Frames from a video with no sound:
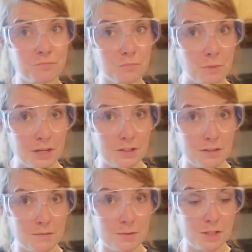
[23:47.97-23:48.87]
make
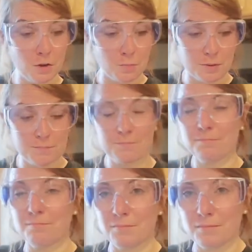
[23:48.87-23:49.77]
yourself some soap.
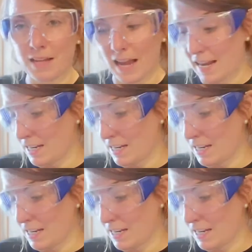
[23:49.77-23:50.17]
And